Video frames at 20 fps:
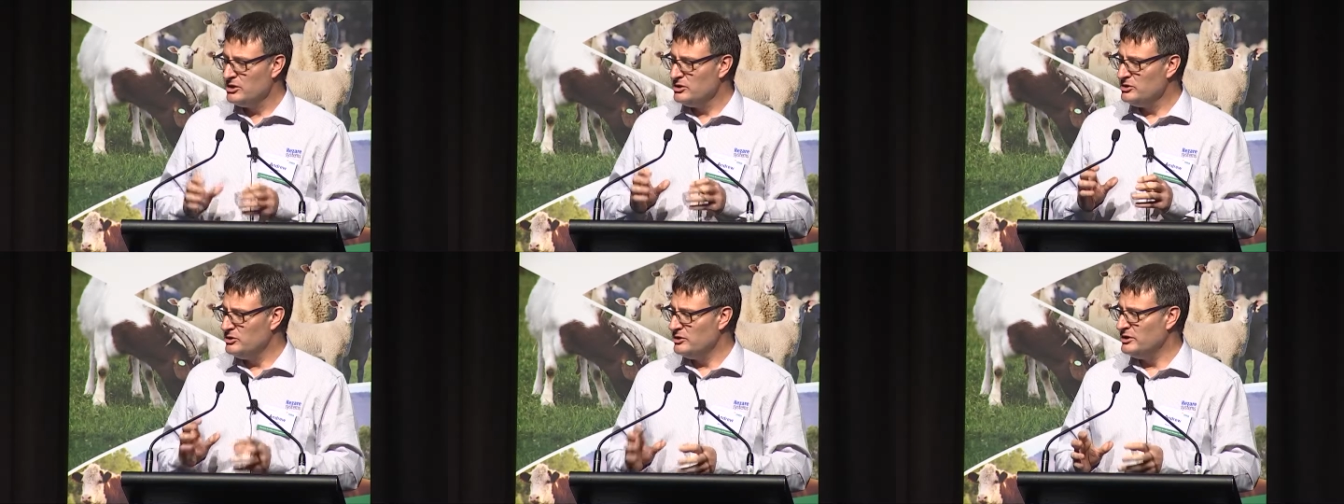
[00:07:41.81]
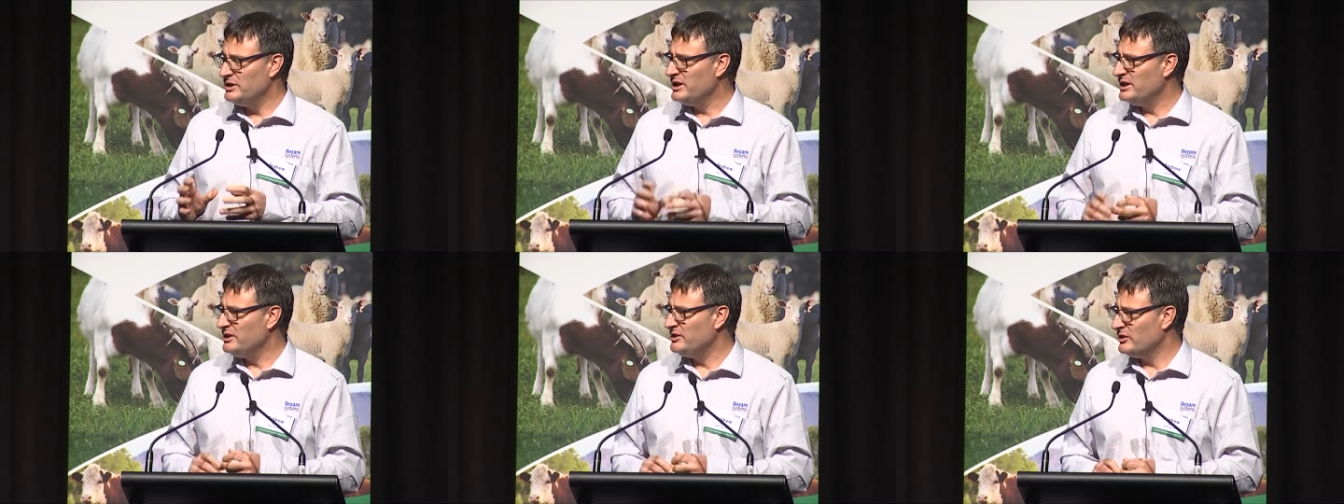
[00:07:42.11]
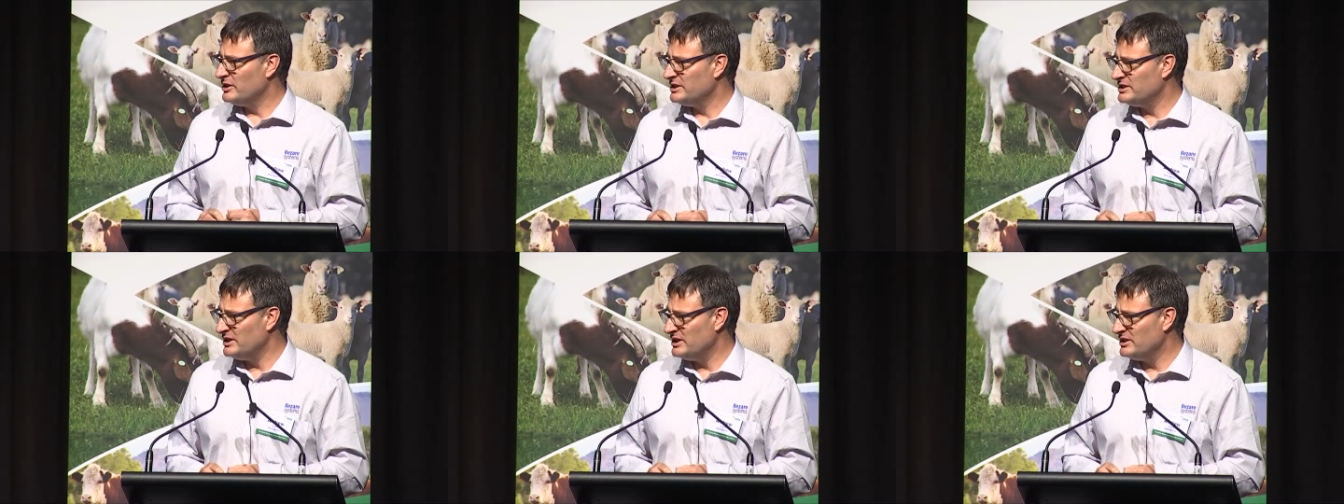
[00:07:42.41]
unique
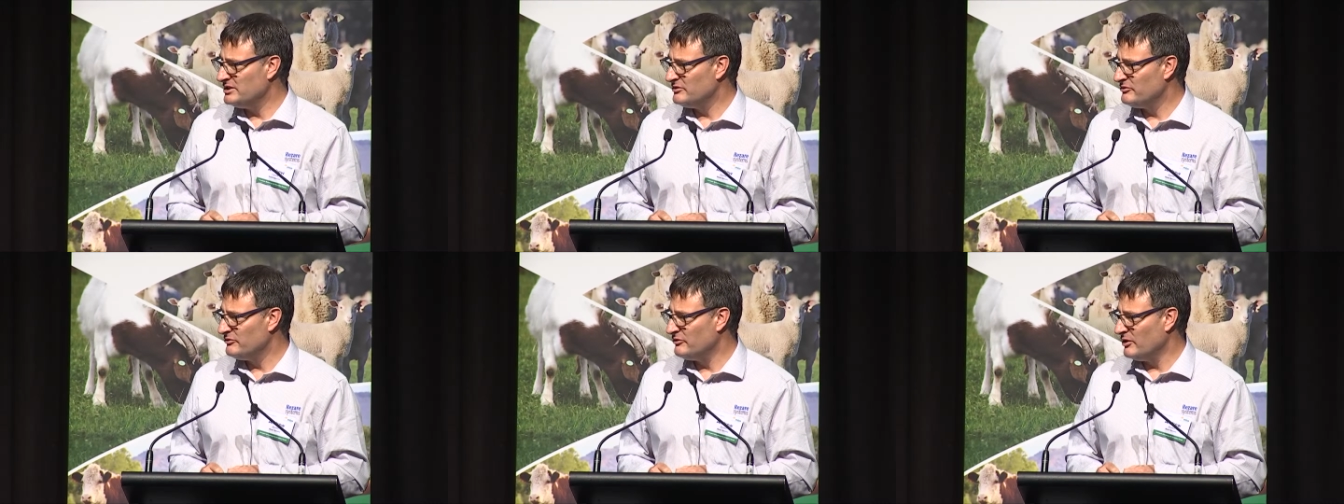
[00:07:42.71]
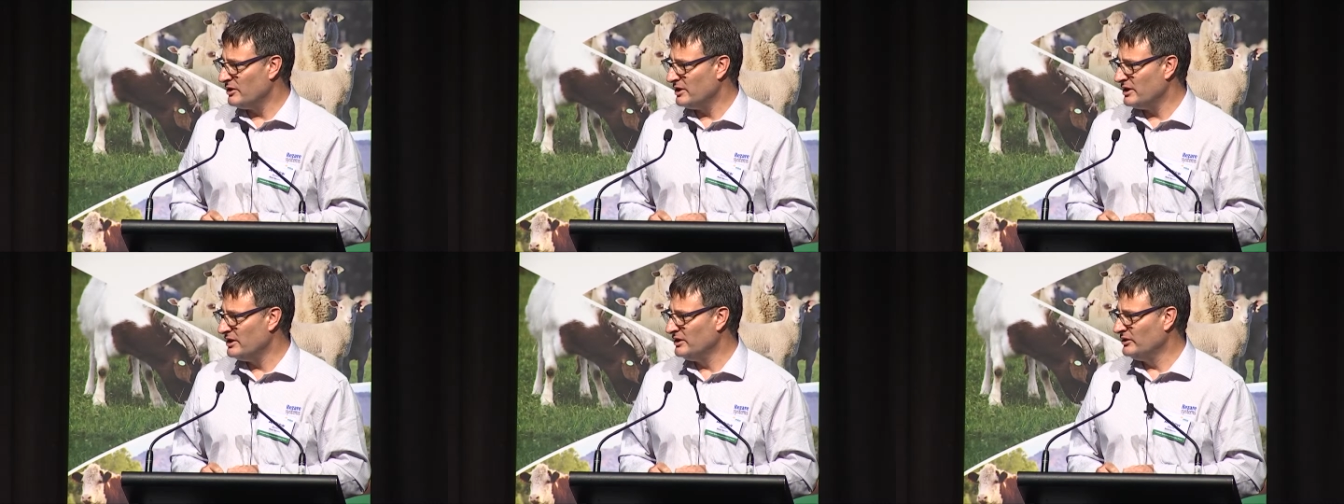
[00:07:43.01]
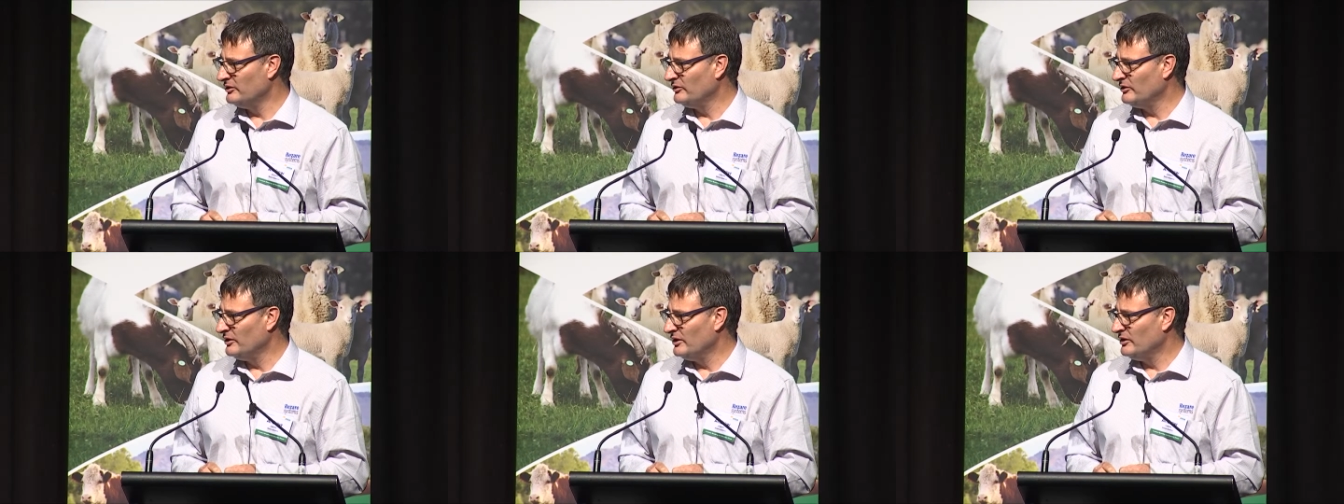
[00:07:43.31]

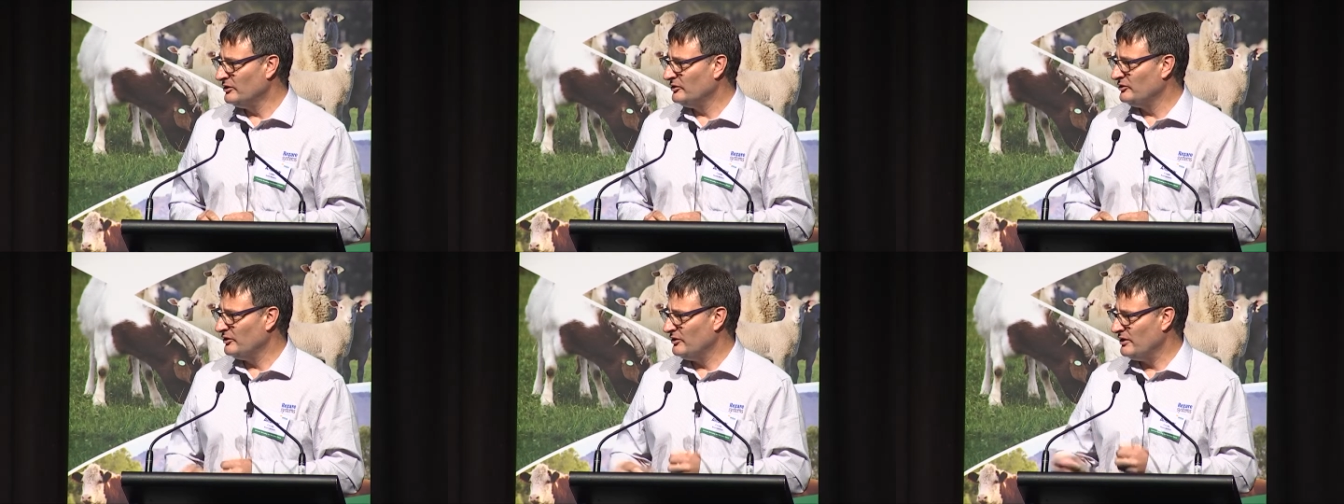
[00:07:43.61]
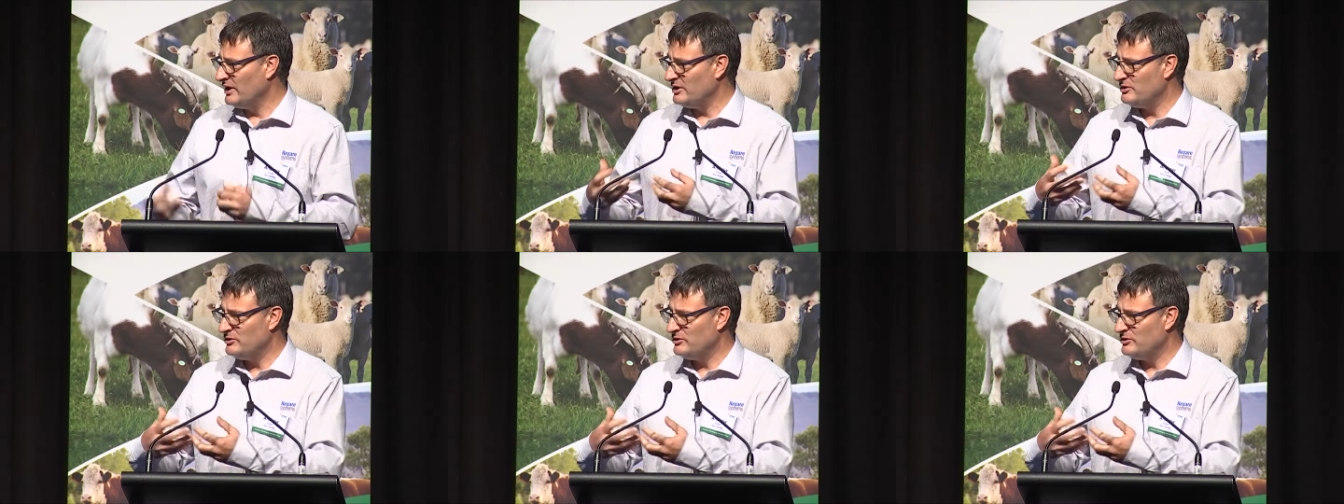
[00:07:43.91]
identifiers so that